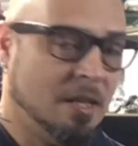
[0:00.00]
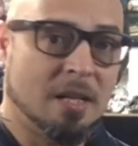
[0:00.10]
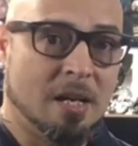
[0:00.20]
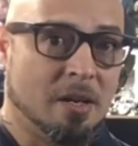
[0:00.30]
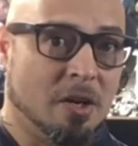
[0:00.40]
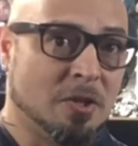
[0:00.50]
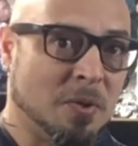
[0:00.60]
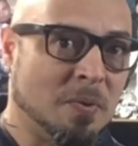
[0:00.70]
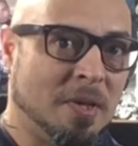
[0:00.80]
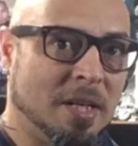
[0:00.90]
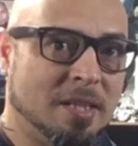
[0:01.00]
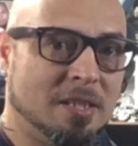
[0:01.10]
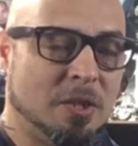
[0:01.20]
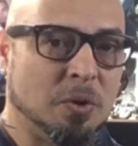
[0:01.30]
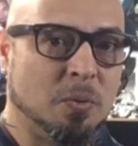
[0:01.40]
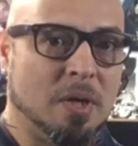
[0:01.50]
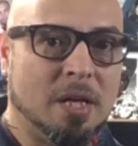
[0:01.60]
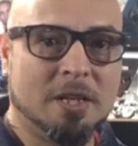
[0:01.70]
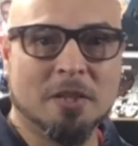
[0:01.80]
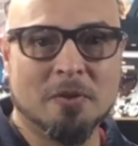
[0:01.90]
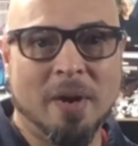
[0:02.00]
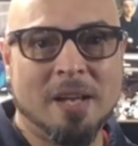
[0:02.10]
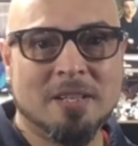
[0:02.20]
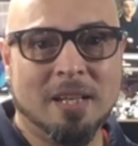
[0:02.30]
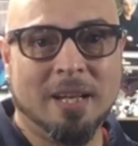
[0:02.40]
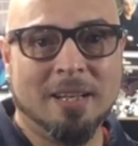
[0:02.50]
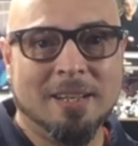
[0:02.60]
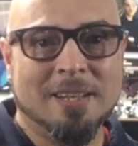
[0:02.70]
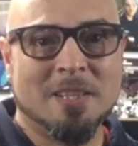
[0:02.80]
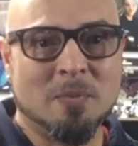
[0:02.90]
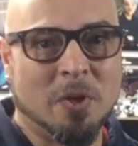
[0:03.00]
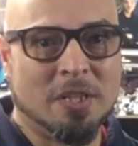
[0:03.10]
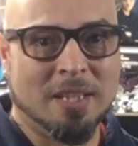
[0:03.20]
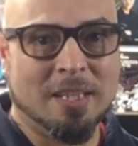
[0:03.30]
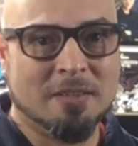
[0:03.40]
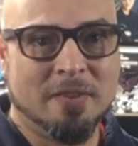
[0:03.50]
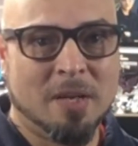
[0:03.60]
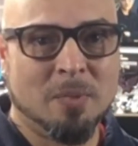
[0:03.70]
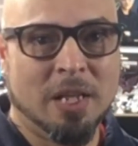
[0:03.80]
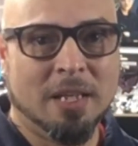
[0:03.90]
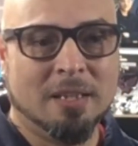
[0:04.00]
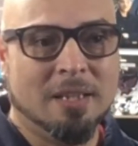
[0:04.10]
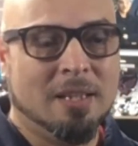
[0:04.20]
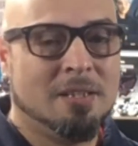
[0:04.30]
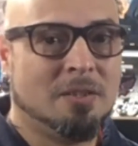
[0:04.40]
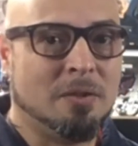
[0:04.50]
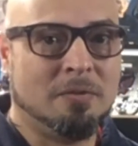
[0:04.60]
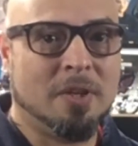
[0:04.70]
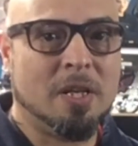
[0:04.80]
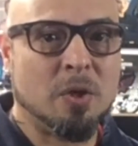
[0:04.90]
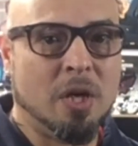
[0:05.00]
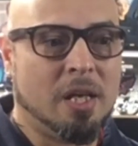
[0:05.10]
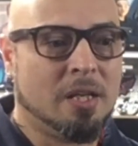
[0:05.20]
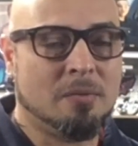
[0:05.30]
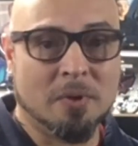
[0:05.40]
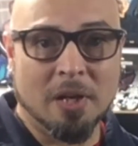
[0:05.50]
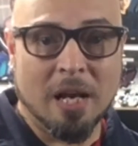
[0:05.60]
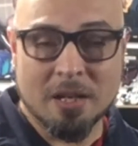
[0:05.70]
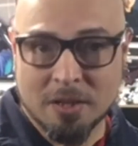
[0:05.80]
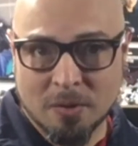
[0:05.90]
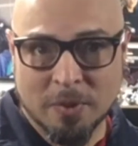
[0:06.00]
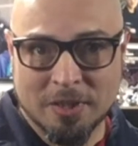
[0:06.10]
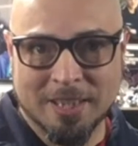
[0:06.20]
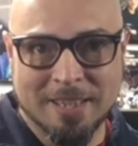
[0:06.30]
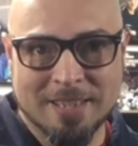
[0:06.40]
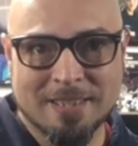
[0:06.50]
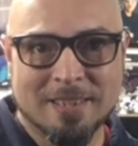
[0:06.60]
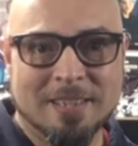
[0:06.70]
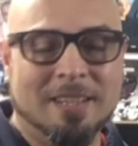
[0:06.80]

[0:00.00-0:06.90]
I also wanted to congratulate the Martinez family, Sophia and Rolando Martinez.